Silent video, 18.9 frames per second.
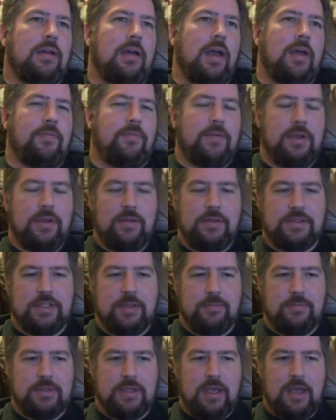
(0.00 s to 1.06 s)
I feel
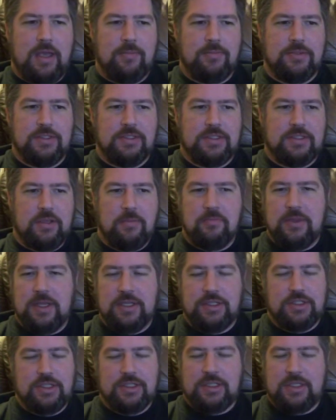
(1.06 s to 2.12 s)
sometimes some
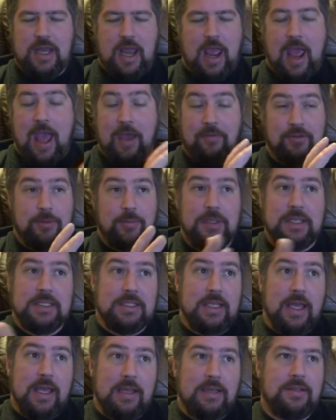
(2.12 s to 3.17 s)
things just have to be
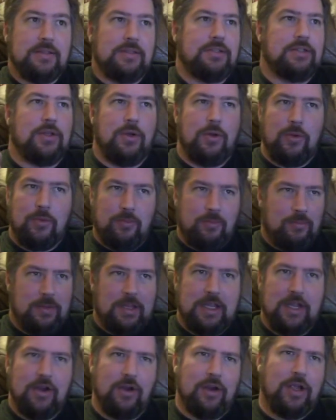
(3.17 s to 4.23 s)
said. So
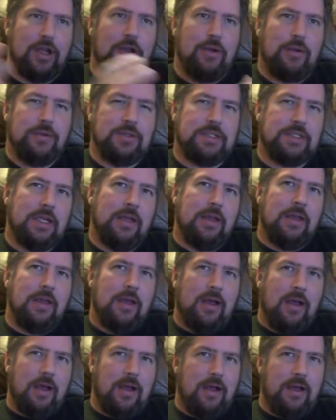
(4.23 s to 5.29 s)
here goes.
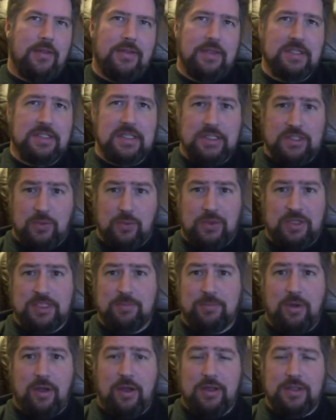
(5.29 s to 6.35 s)
Uh, this is a
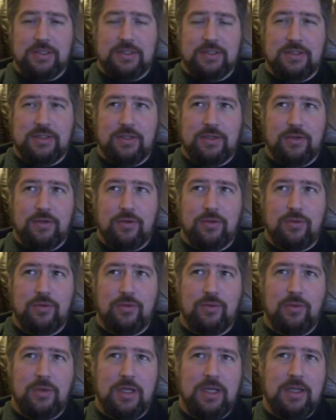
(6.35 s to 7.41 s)
response
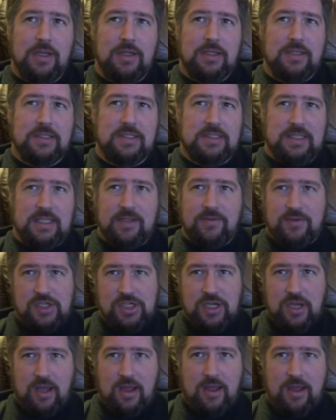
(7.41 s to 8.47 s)
to Steve
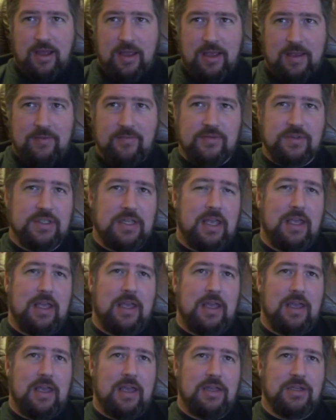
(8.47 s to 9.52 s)
Shives
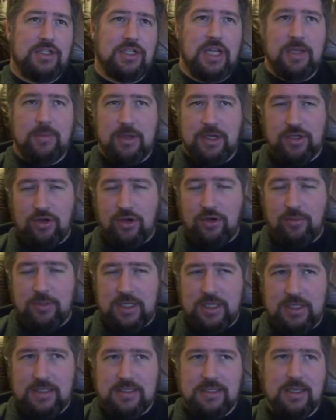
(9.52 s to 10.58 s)
and Jenny
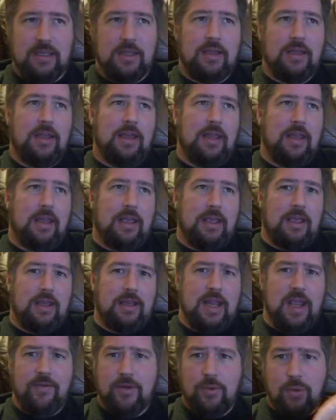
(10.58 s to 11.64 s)
McDermott
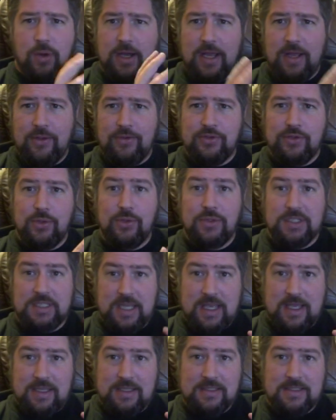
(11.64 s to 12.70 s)
and everyone else who
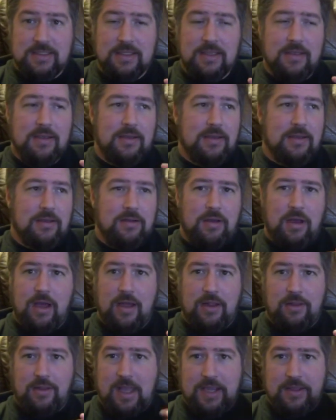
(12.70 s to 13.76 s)
says,
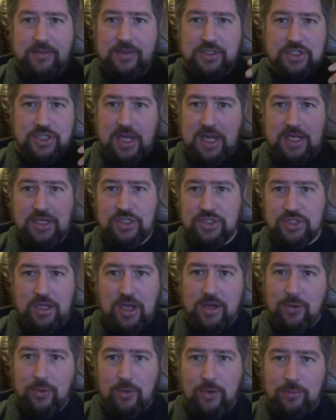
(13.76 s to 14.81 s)
uh, like the
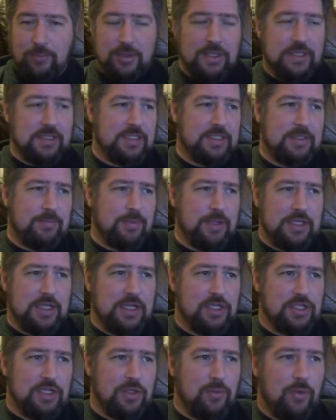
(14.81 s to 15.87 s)
change.org
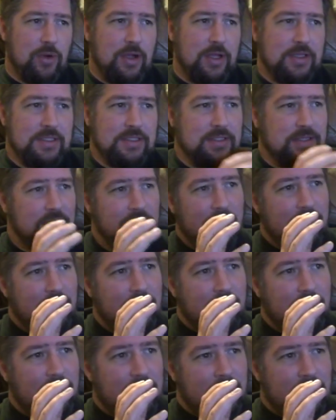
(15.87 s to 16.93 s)
petition once,
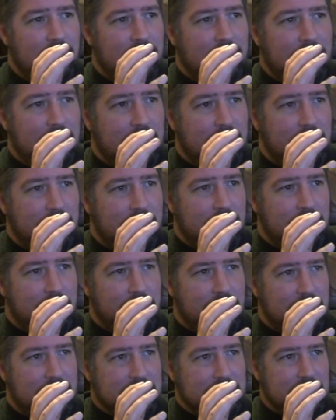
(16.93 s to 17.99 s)

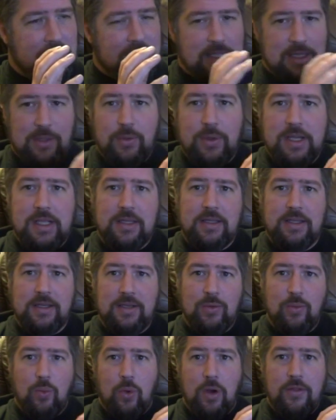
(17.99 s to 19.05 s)
that Hillary
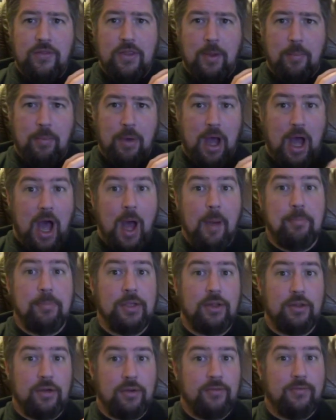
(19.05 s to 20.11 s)
Clinton won the
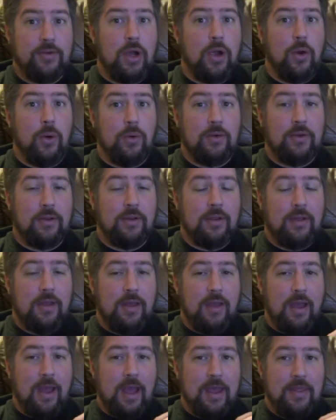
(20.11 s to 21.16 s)
popular vote
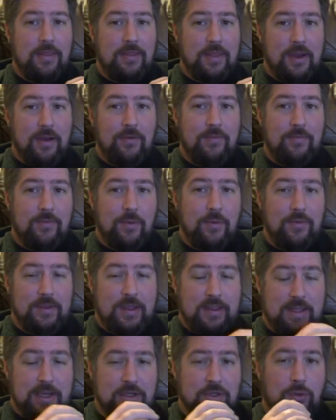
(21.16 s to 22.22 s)
and therefore the
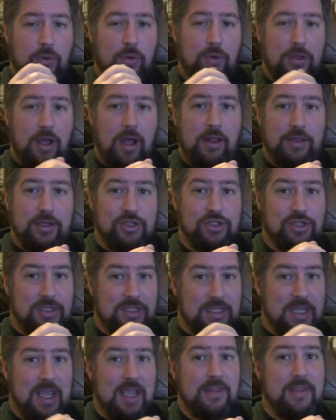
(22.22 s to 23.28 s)
Electoral College
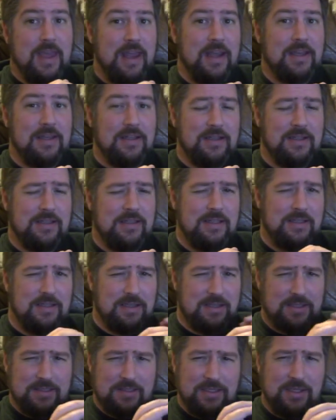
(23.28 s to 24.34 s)
should take that in,
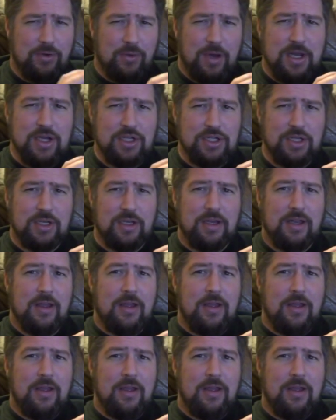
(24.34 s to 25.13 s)
into consideration